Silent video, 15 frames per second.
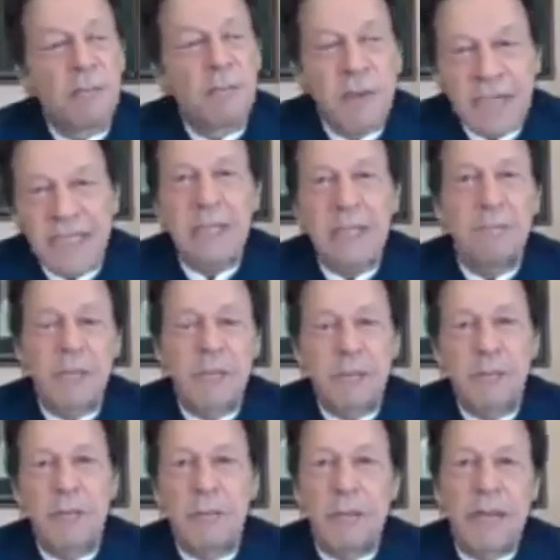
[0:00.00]
suppress the
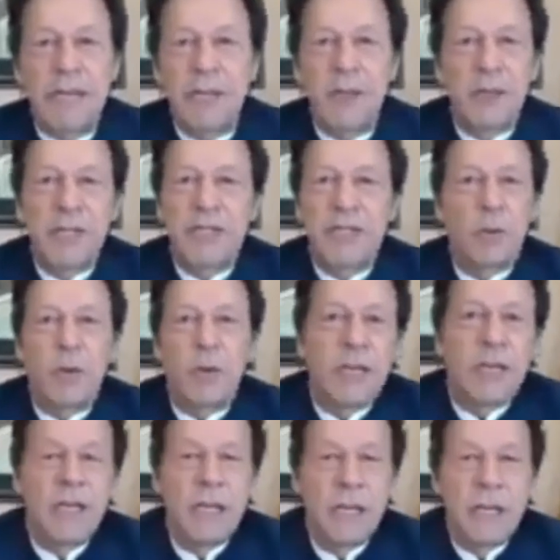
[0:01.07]
people by using the
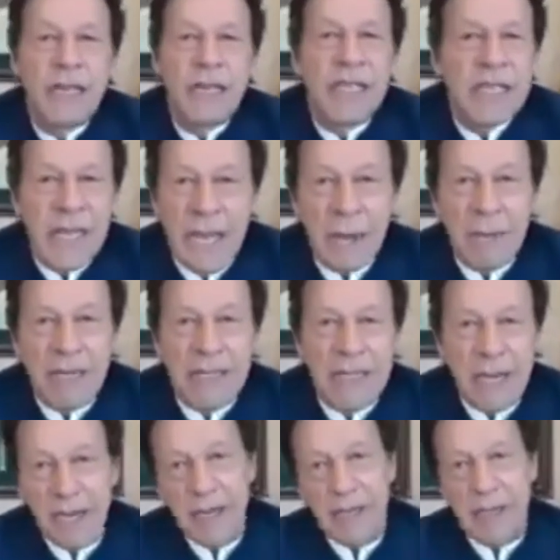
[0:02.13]
word
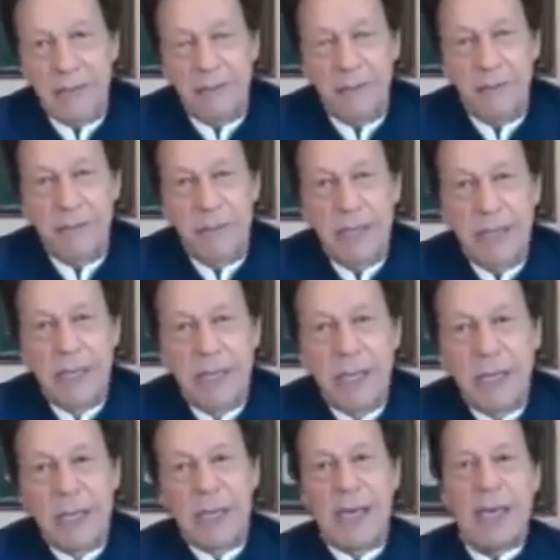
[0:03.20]
Islamic terrorism.
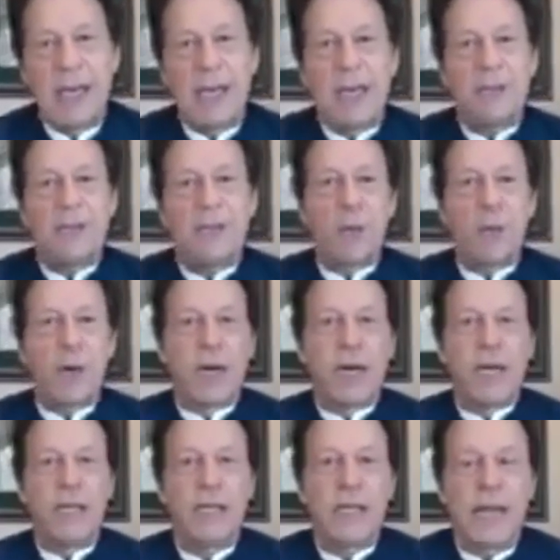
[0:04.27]
And if the
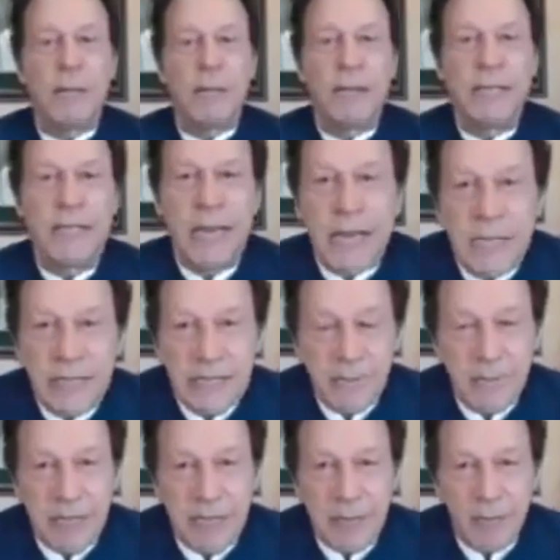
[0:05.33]
word Islamic
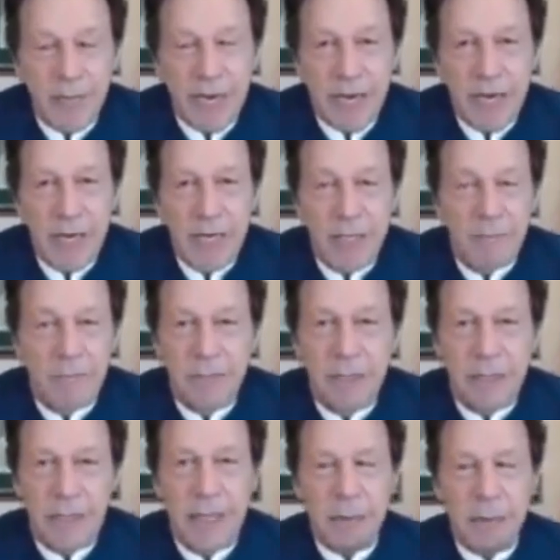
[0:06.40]
terrorism
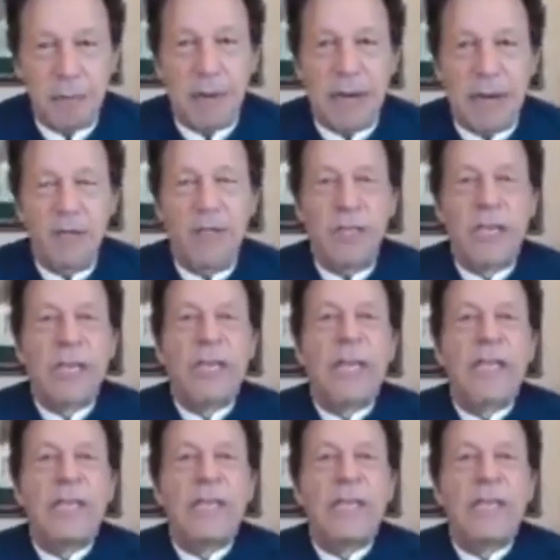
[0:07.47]
came about,